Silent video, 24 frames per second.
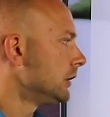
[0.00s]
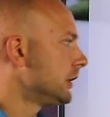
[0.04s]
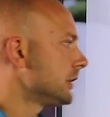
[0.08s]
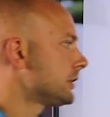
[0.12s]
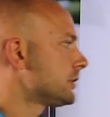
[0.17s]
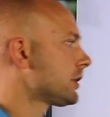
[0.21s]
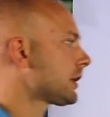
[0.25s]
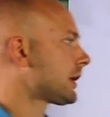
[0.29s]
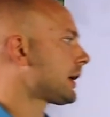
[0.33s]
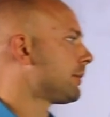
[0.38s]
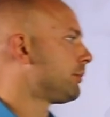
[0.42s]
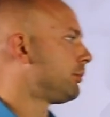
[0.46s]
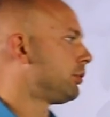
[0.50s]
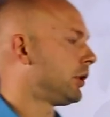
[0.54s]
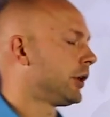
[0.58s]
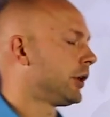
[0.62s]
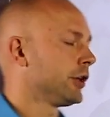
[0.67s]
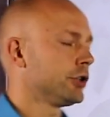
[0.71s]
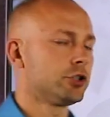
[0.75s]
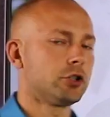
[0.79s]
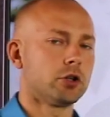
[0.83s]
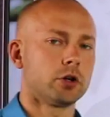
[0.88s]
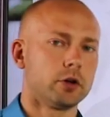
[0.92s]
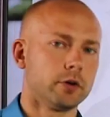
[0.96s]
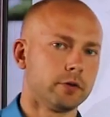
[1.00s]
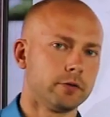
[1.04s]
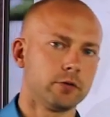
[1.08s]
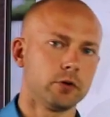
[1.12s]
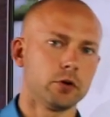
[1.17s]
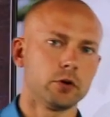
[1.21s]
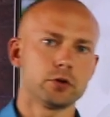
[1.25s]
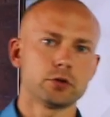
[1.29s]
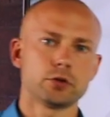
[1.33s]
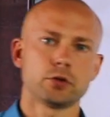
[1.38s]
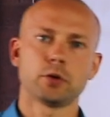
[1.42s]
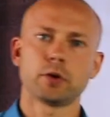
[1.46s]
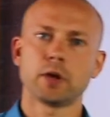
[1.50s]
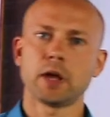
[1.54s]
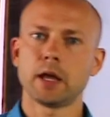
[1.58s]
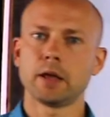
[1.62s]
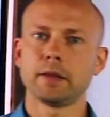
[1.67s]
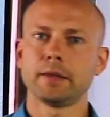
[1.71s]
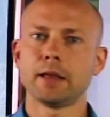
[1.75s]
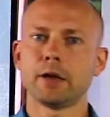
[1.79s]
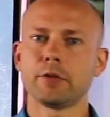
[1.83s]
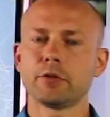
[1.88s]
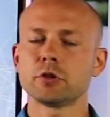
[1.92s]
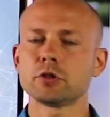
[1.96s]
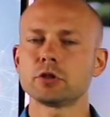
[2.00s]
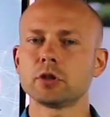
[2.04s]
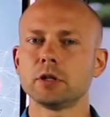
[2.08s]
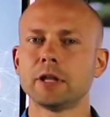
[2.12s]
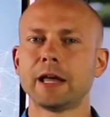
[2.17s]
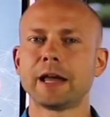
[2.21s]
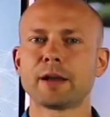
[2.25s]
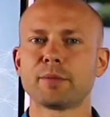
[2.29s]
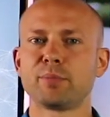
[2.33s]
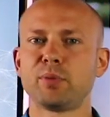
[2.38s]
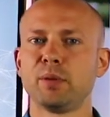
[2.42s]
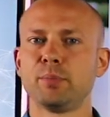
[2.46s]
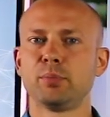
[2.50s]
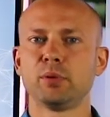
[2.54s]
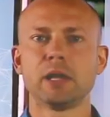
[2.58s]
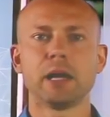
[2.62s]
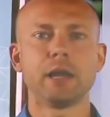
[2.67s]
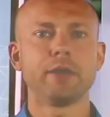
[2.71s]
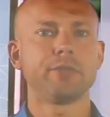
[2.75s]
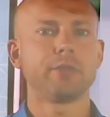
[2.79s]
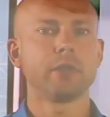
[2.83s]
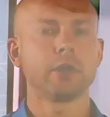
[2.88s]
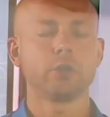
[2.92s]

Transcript: Let's look at blood sugar first, okay? Now there's a lot of people out